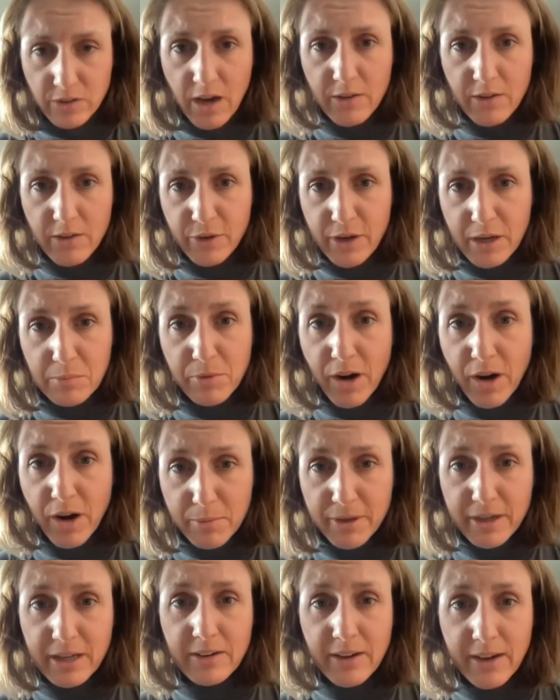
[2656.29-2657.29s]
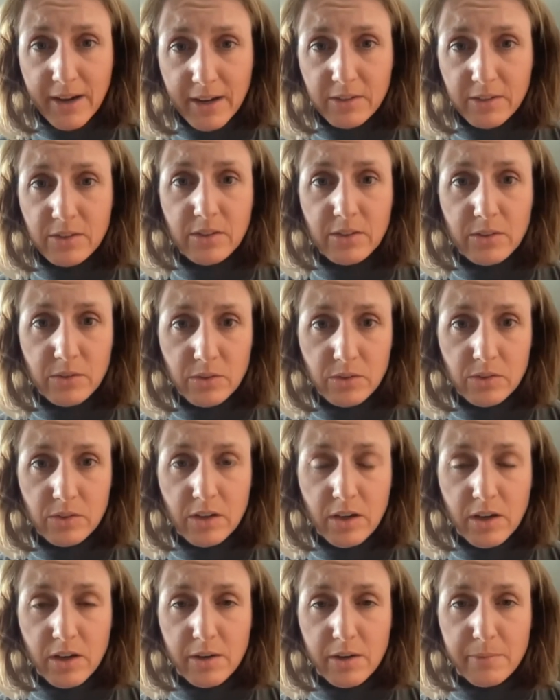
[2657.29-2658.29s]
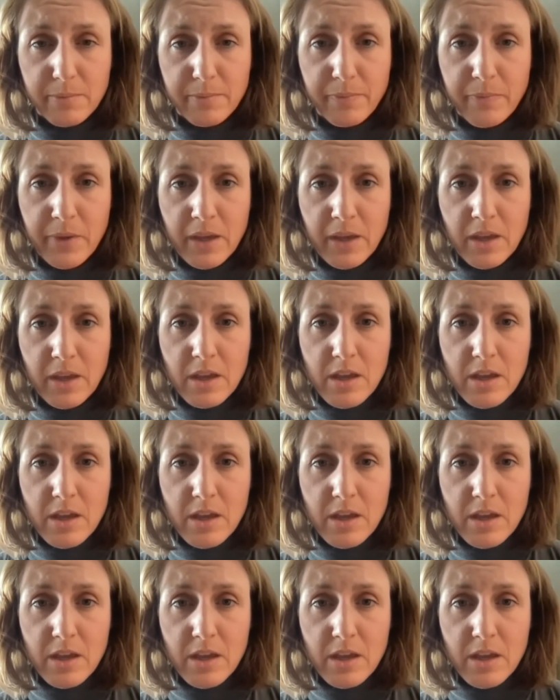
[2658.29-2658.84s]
covering property taxes. And